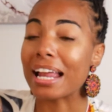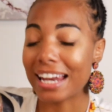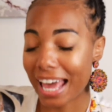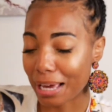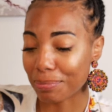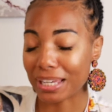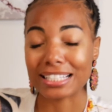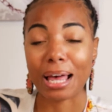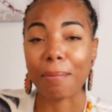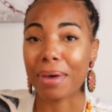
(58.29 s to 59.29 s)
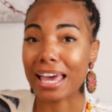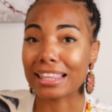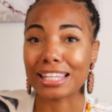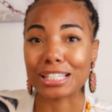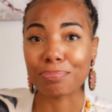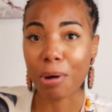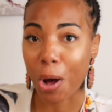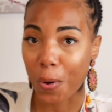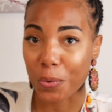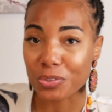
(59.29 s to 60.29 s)
neck because I made this
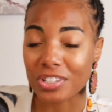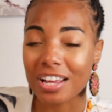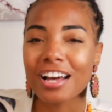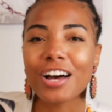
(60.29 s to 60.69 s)
post